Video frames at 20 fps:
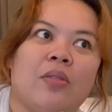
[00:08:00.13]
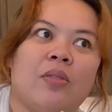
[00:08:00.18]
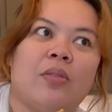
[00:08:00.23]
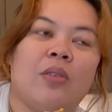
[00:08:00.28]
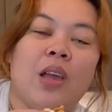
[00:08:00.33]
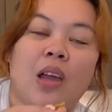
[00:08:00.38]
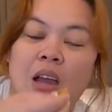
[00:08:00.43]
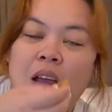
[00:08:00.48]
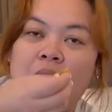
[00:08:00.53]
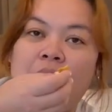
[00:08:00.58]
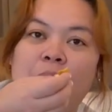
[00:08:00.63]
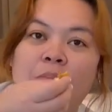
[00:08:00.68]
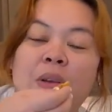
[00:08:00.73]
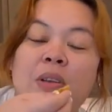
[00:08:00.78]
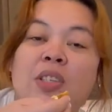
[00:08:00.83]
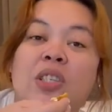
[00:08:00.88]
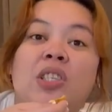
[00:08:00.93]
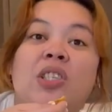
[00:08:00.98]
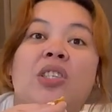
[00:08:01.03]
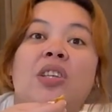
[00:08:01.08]
Yeah,
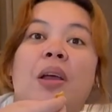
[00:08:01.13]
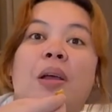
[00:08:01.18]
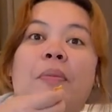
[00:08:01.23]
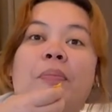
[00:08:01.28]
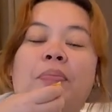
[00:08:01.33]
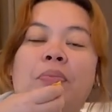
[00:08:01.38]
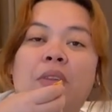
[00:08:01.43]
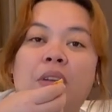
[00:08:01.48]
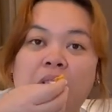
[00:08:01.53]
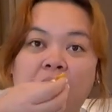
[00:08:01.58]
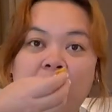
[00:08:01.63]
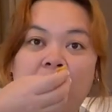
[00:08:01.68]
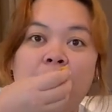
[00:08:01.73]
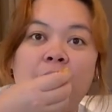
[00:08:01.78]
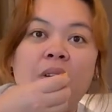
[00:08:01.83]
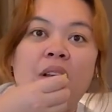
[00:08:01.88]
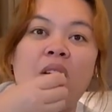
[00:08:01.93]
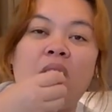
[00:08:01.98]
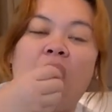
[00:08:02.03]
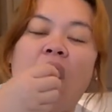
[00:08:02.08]
60. The same
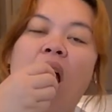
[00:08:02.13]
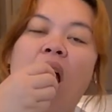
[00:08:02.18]
here.